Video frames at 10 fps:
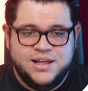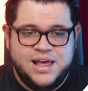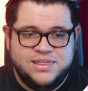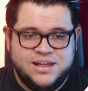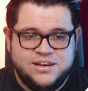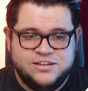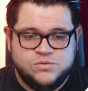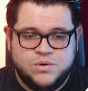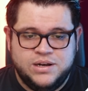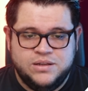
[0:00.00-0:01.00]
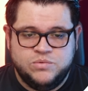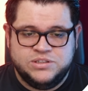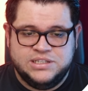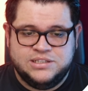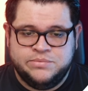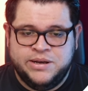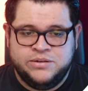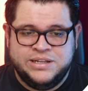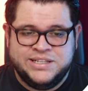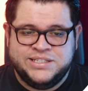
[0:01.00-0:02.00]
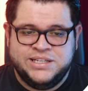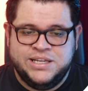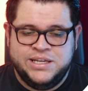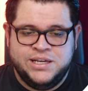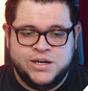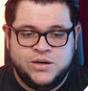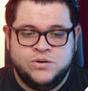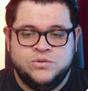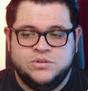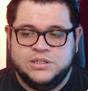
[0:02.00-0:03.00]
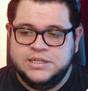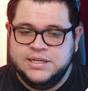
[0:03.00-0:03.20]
And then this one, it's about SEO